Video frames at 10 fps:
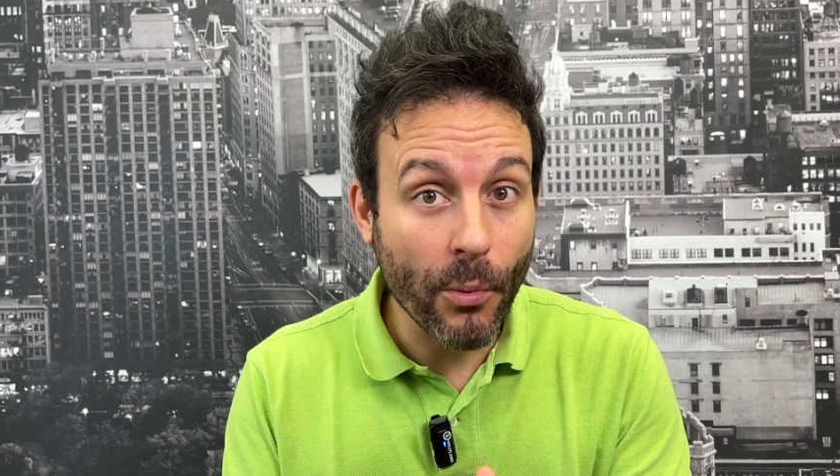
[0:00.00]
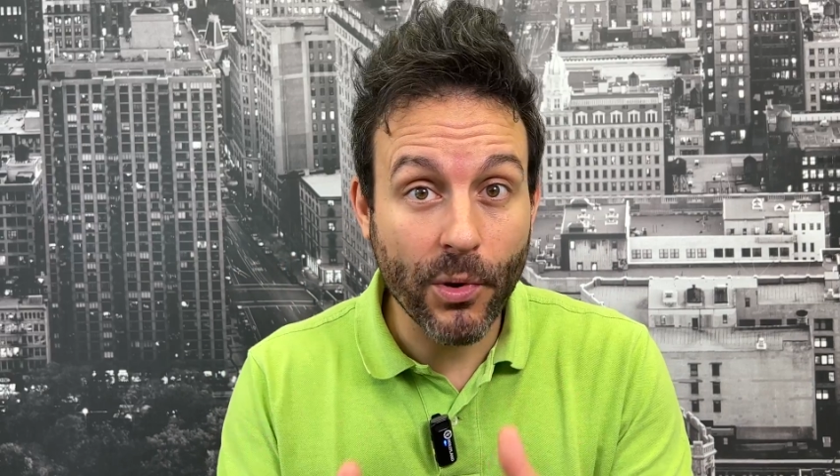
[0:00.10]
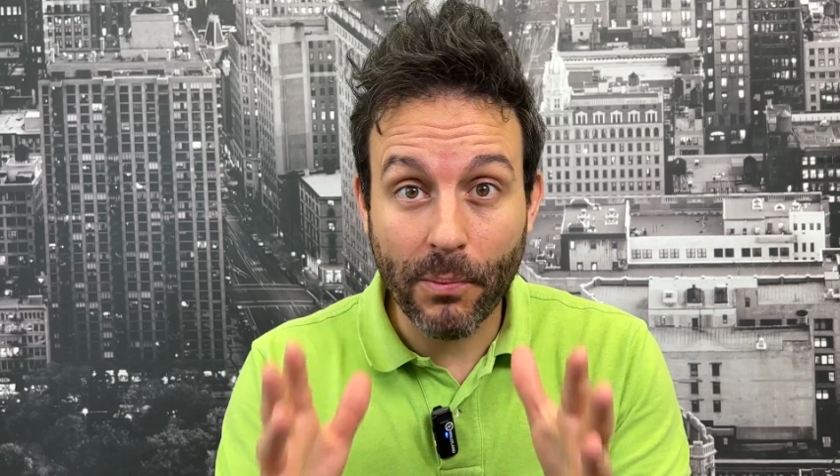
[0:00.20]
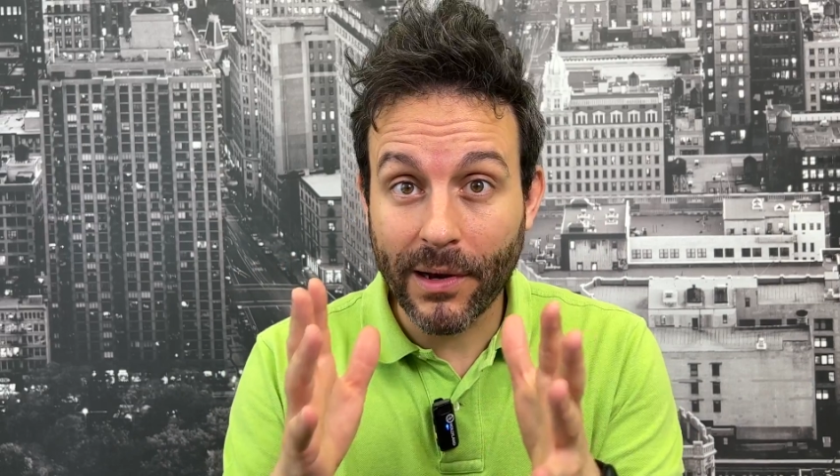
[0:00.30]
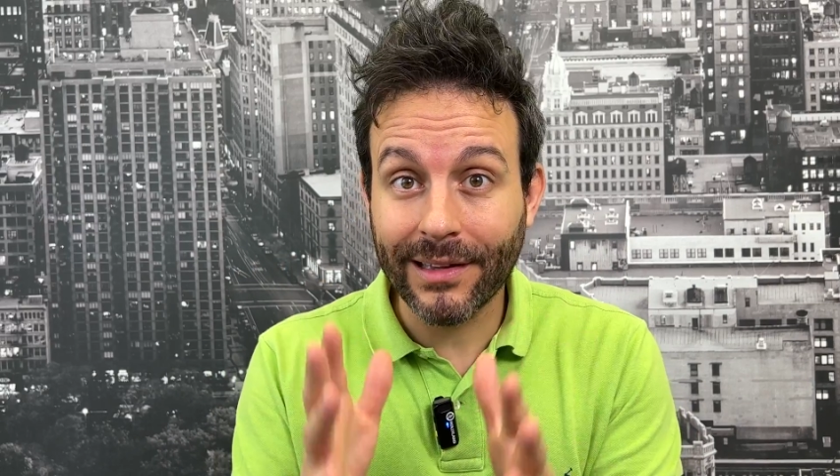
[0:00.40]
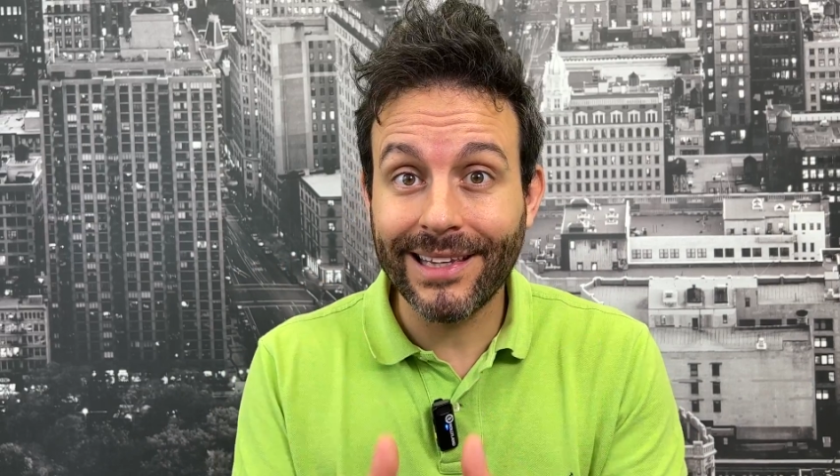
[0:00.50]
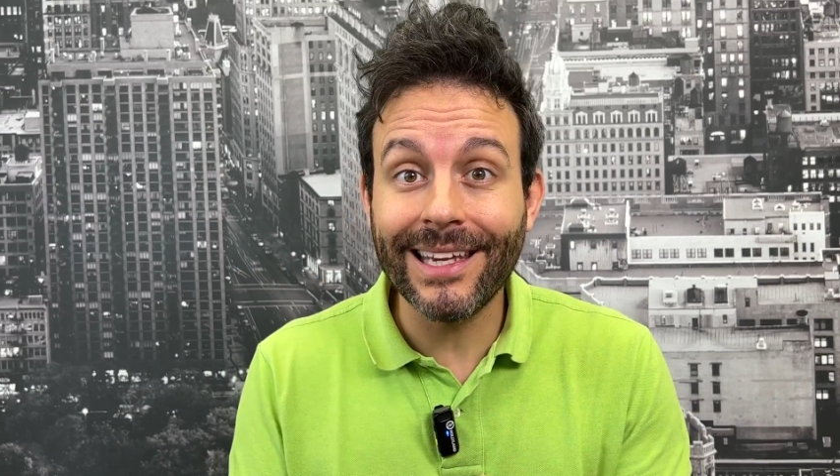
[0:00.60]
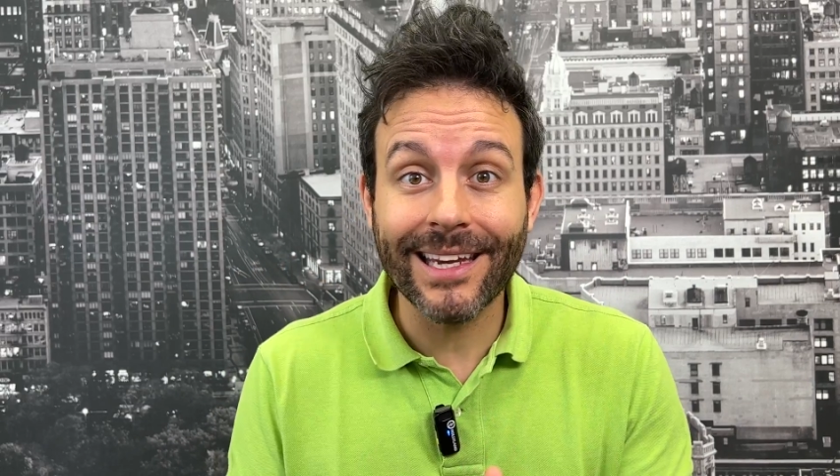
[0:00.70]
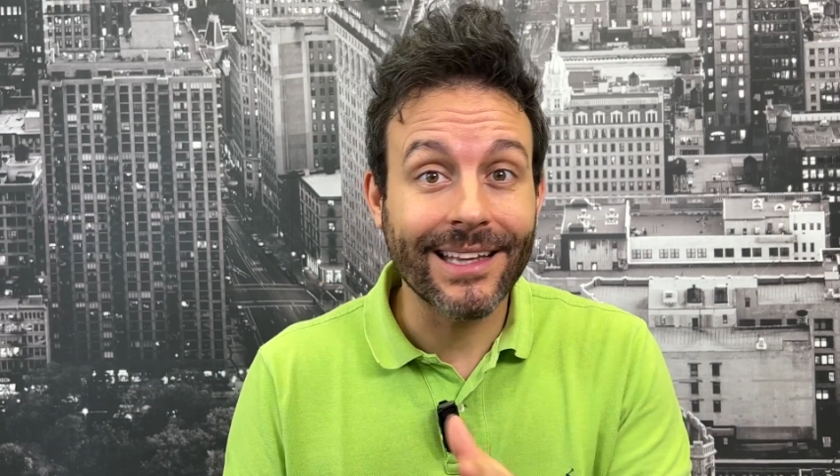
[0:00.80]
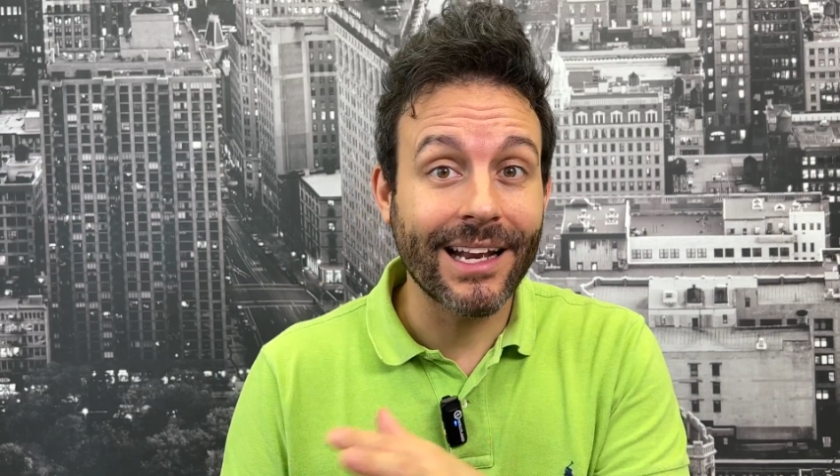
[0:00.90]
which just
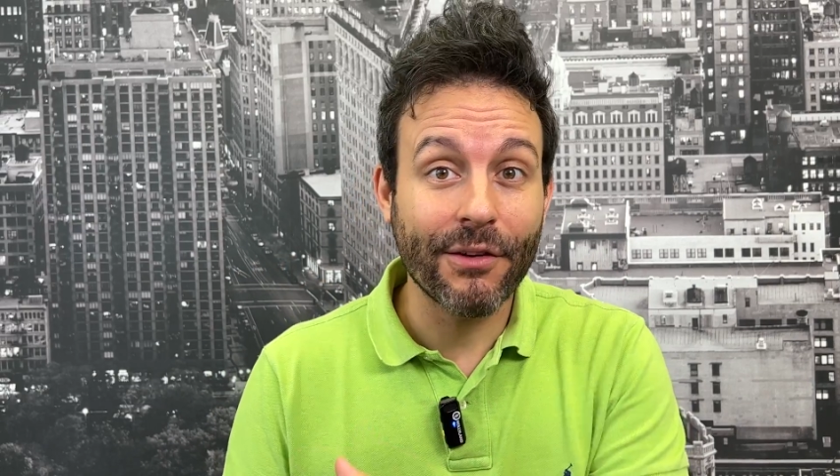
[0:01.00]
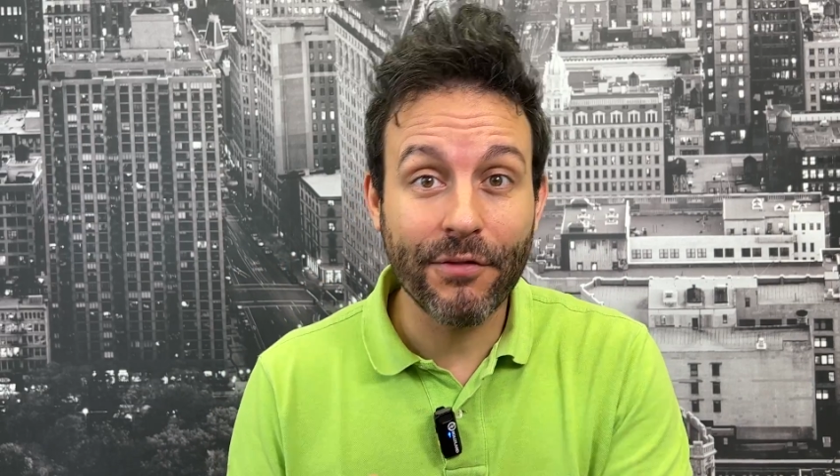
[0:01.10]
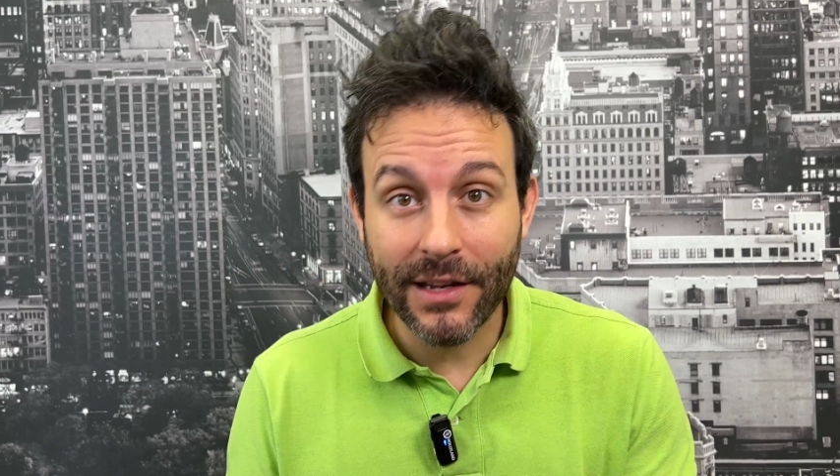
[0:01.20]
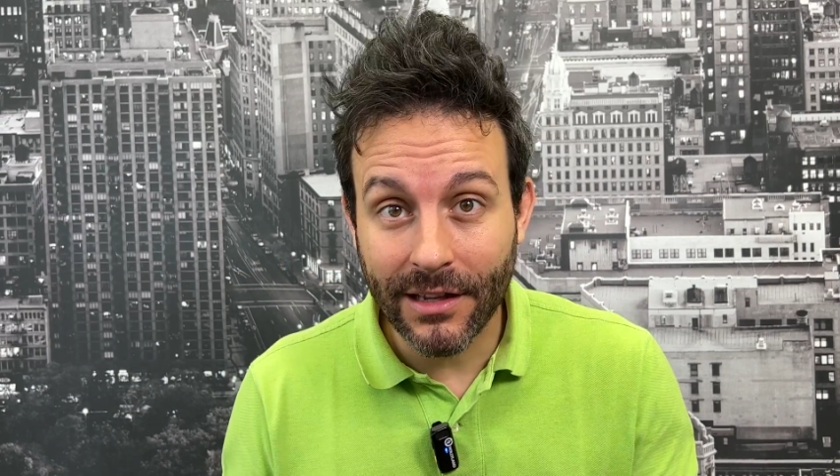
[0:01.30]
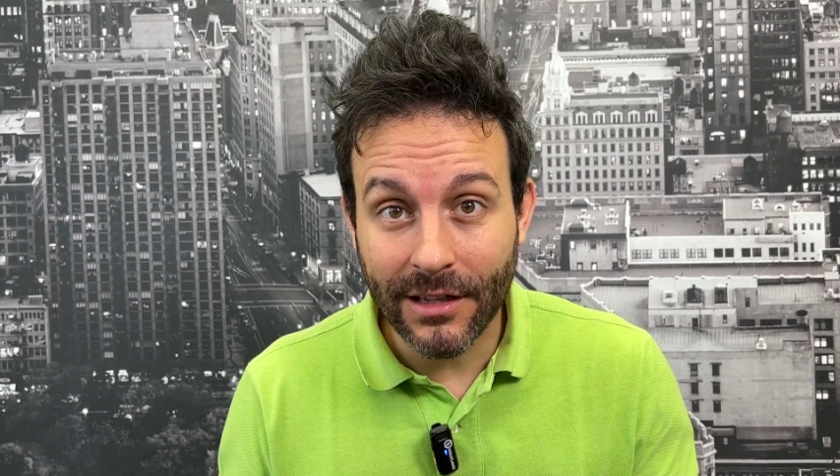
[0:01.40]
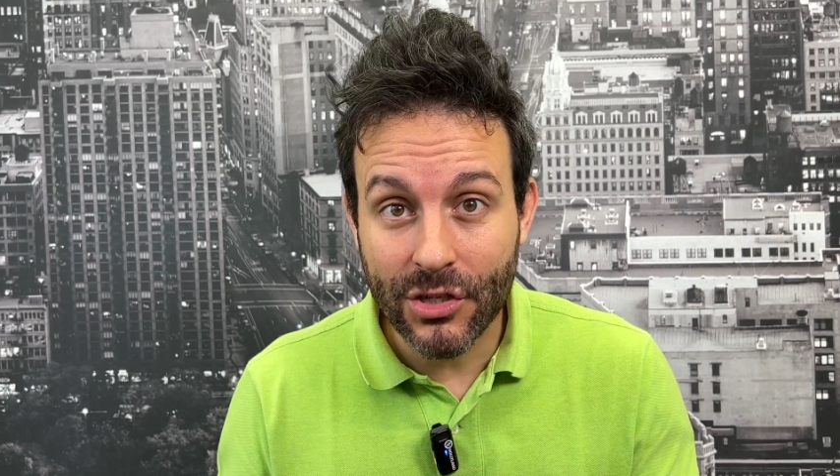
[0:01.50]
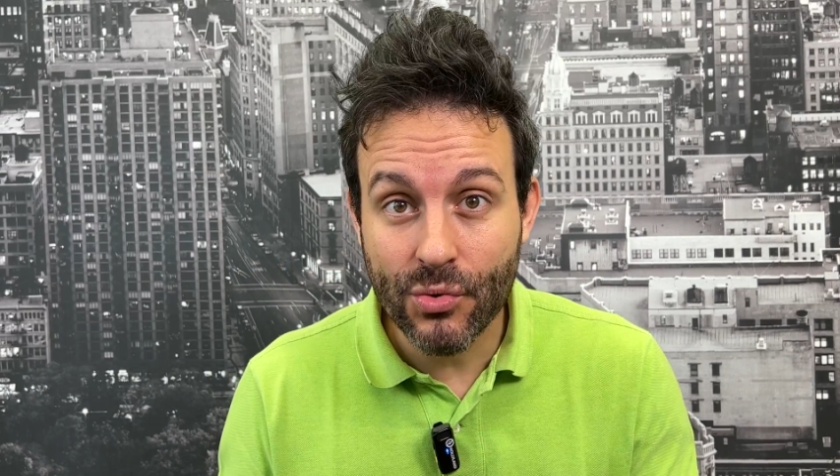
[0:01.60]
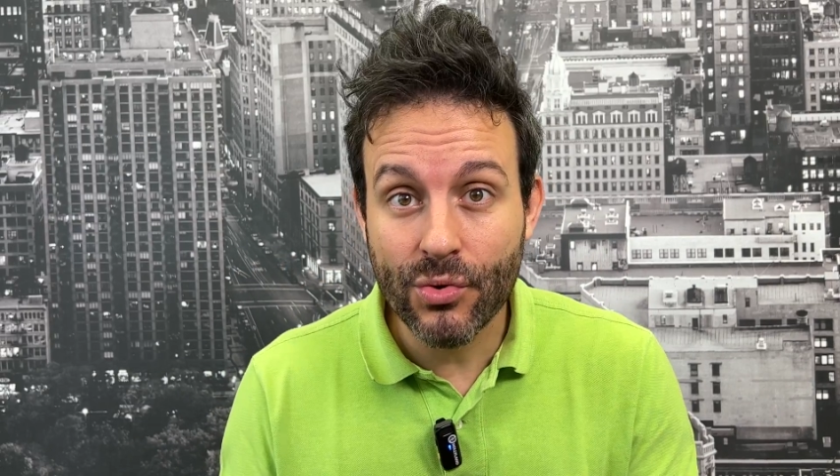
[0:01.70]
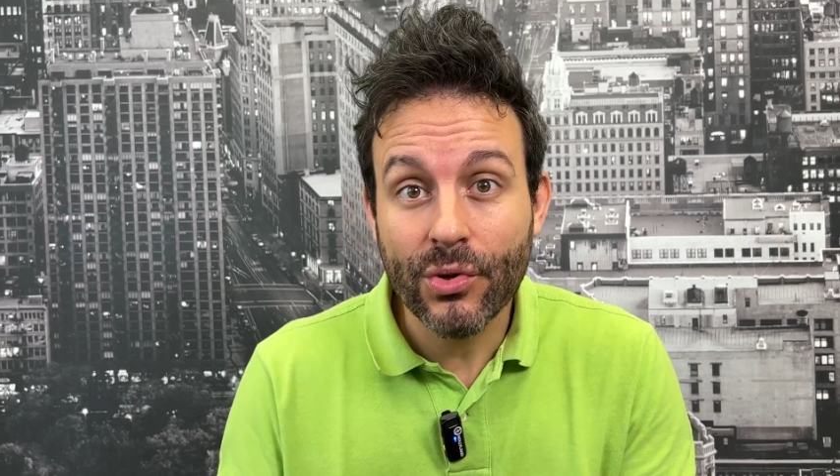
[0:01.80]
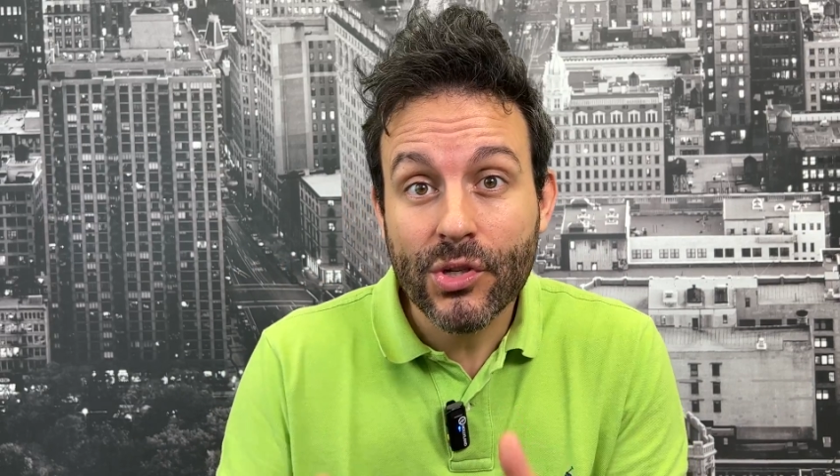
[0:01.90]
from the end of
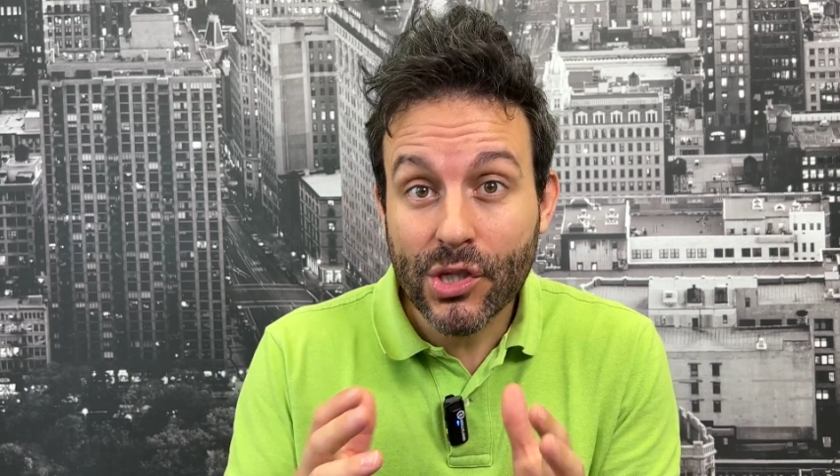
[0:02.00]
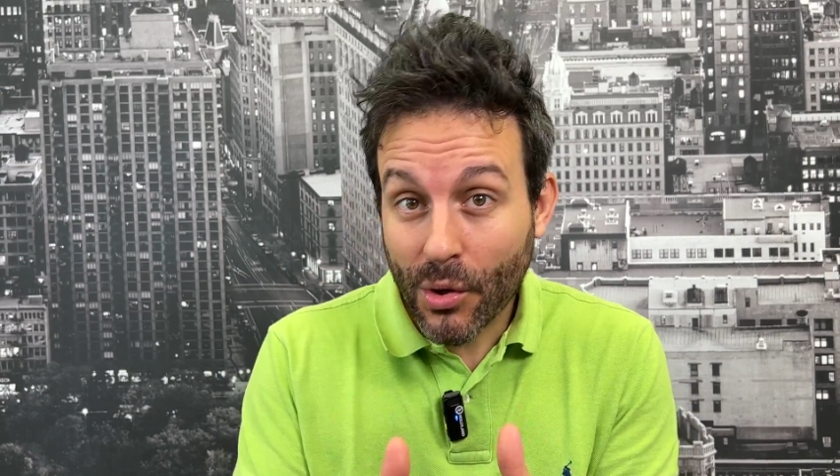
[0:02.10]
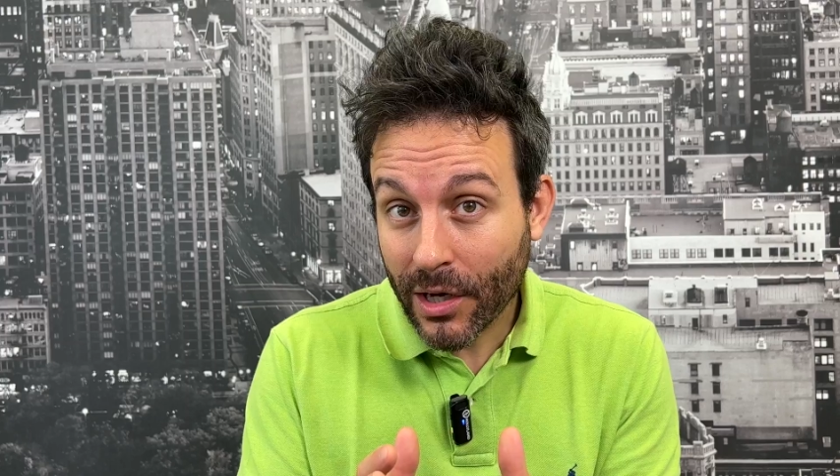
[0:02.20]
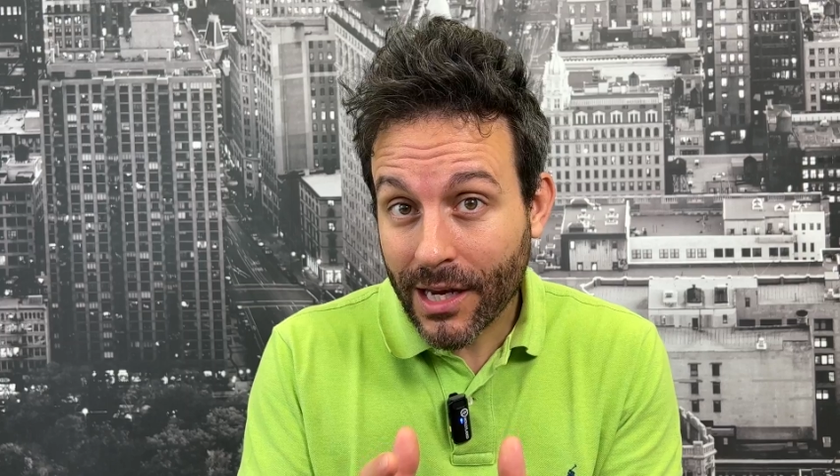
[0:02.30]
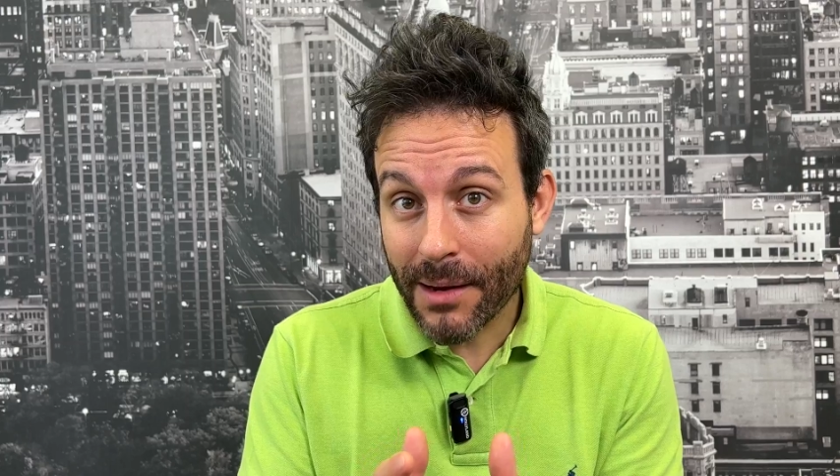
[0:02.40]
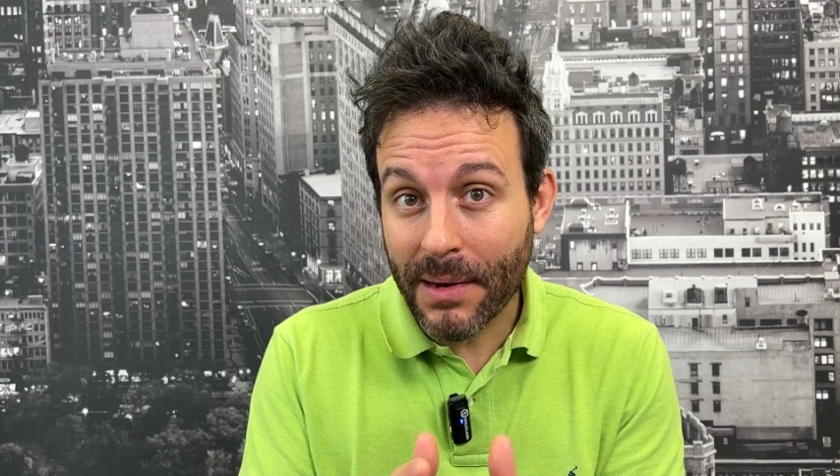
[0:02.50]
June historically